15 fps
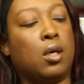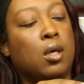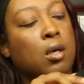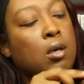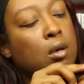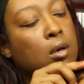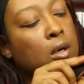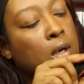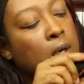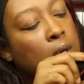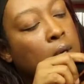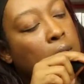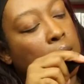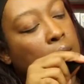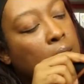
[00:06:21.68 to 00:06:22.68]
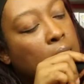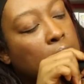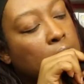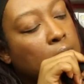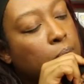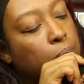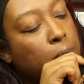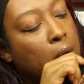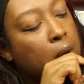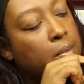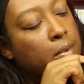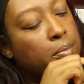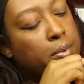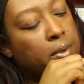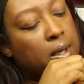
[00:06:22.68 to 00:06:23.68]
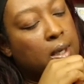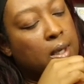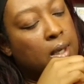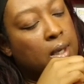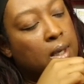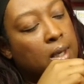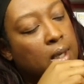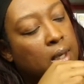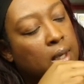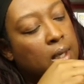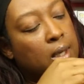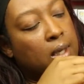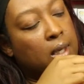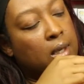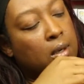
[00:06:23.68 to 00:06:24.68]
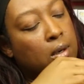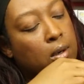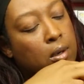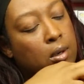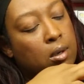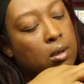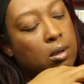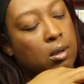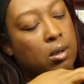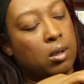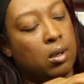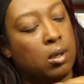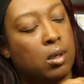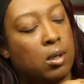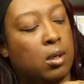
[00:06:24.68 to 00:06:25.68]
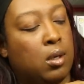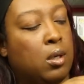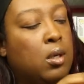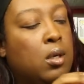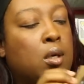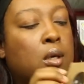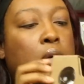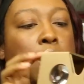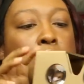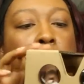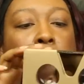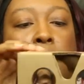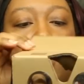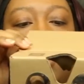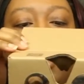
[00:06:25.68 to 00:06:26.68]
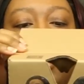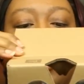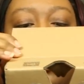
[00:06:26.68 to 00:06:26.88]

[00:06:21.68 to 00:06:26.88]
here and probably here. And then I